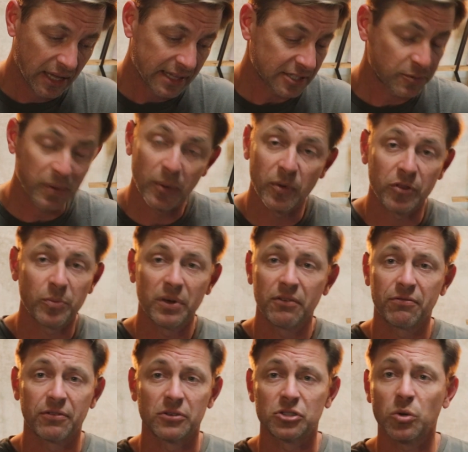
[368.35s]
that's been with
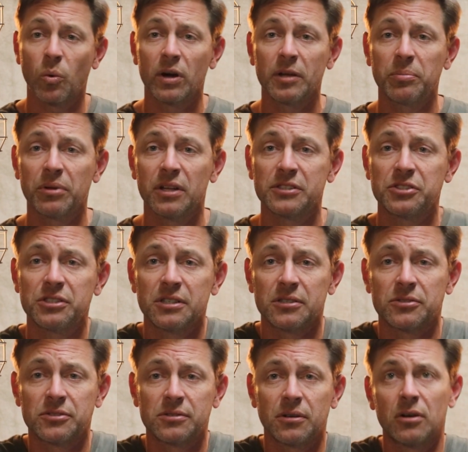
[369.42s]
me for twenty plus
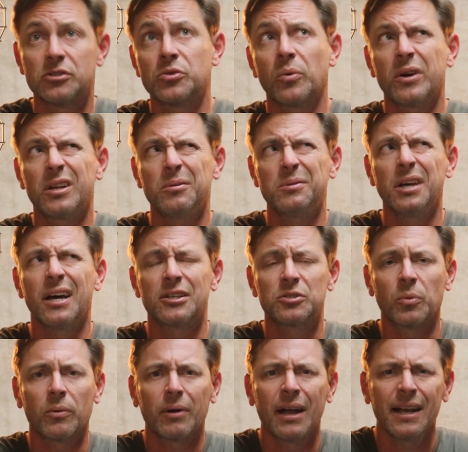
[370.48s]
years, or twenty, yeah,
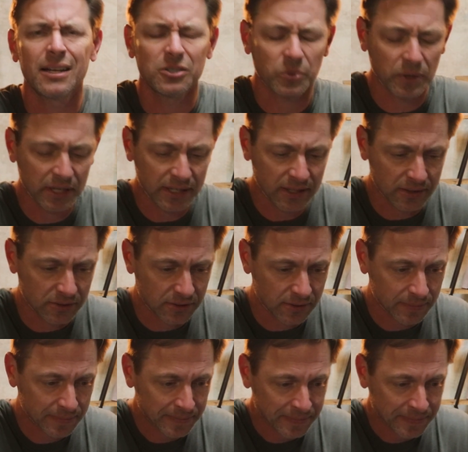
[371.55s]
we're right at twenty years.